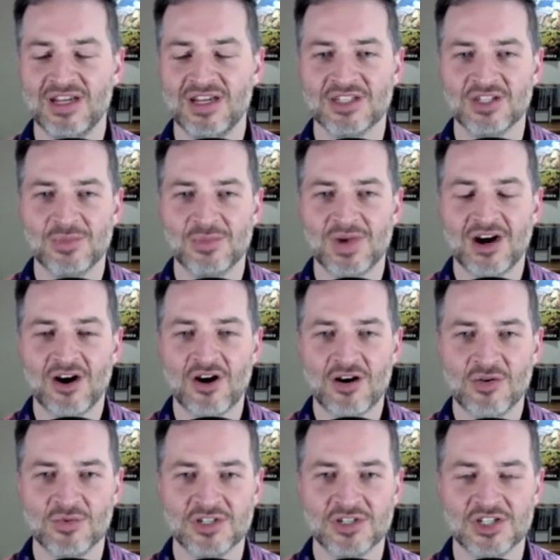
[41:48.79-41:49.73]
And so my
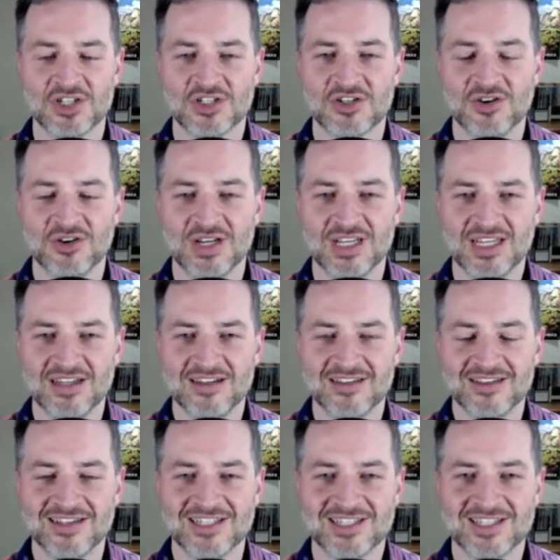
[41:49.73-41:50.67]
heart was just turning into
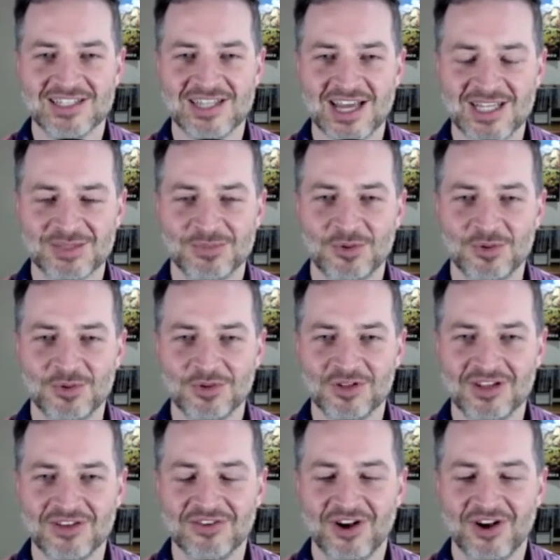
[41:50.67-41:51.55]
this cesspool of